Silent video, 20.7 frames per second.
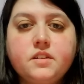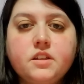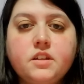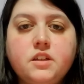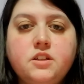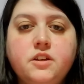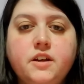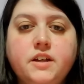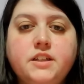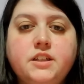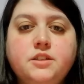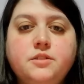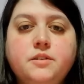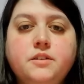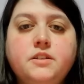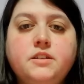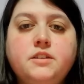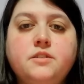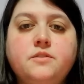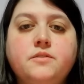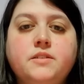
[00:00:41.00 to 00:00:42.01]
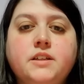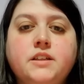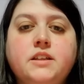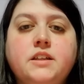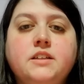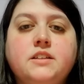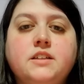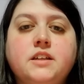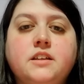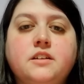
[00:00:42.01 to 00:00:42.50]
So I just wanted to read
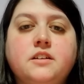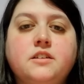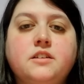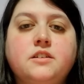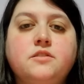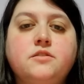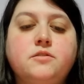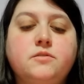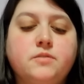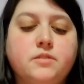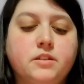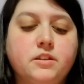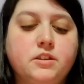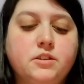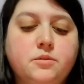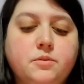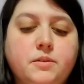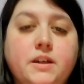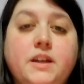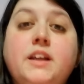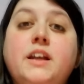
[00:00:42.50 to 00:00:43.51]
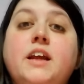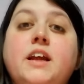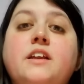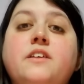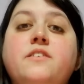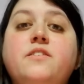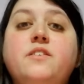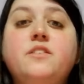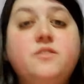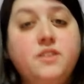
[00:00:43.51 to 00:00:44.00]
these. I thought these were really sweet. And
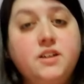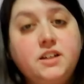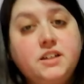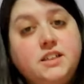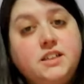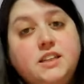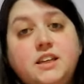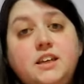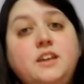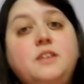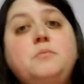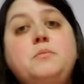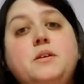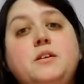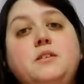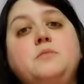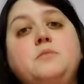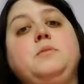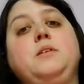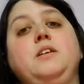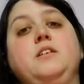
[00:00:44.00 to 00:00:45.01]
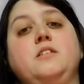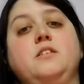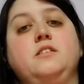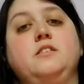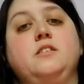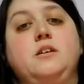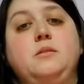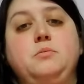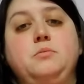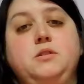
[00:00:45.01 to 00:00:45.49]
if you wanted to email me your
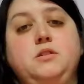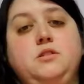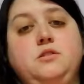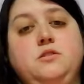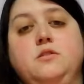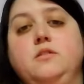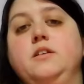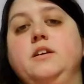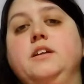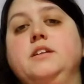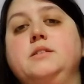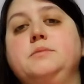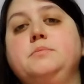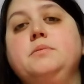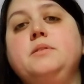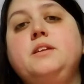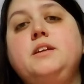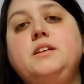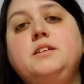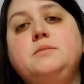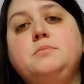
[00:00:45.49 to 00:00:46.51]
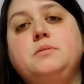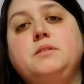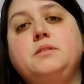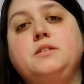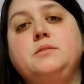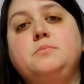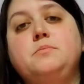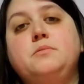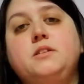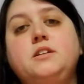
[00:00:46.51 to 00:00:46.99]
adoption stories, please,
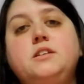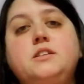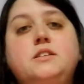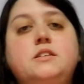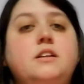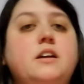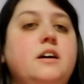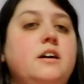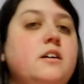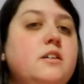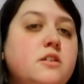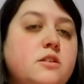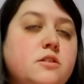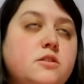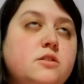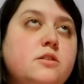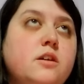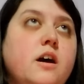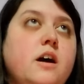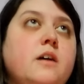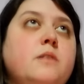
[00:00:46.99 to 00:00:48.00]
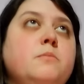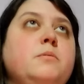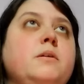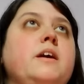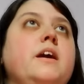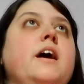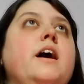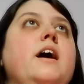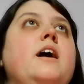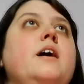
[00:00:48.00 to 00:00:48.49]
please, please, I'd
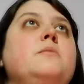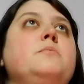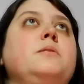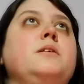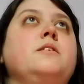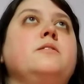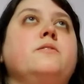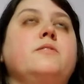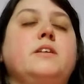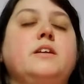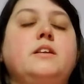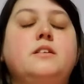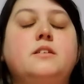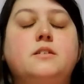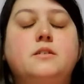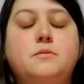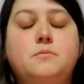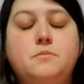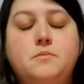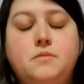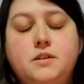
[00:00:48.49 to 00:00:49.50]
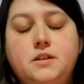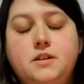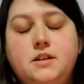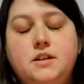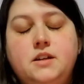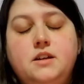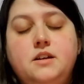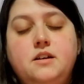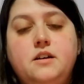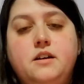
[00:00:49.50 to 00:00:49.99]
be happy to read them.
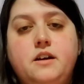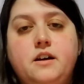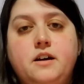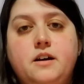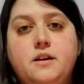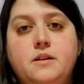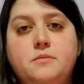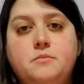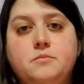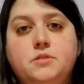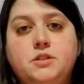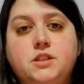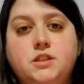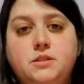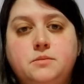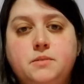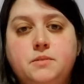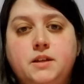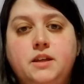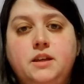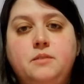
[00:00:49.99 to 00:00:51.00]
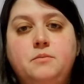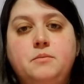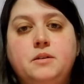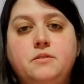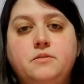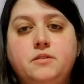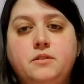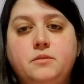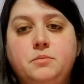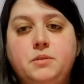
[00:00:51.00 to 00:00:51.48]
Just my
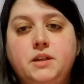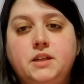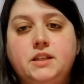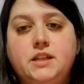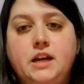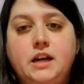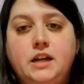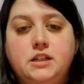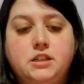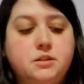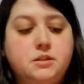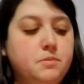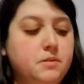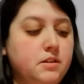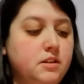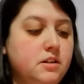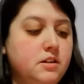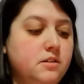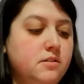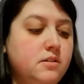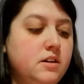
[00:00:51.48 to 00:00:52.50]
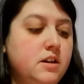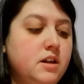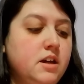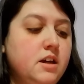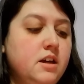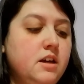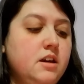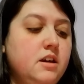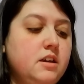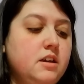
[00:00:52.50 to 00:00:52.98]
email will be attached below.
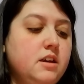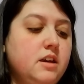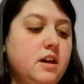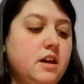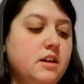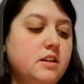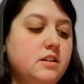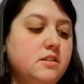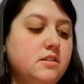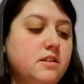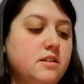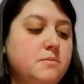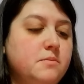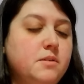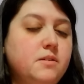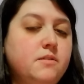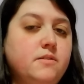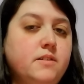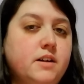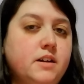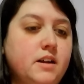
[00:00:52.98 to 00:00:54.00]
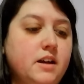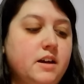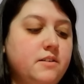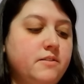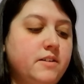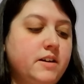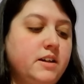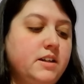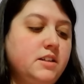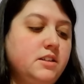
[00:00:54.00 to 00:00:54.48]
Okay, so number one, I
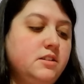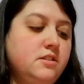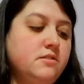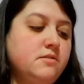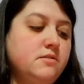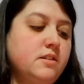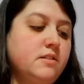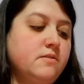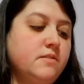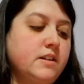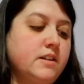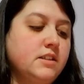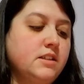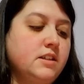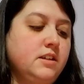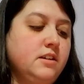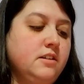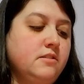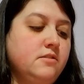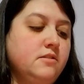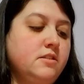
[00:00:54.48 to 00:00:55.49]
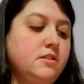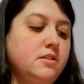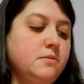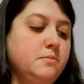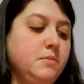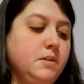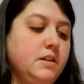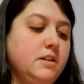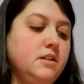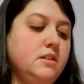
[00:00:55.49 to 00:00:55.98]
went into a rescue to
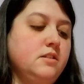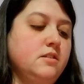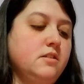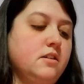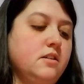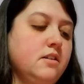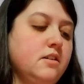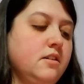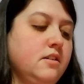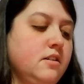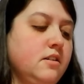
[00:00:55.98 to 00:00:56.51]
meet a dog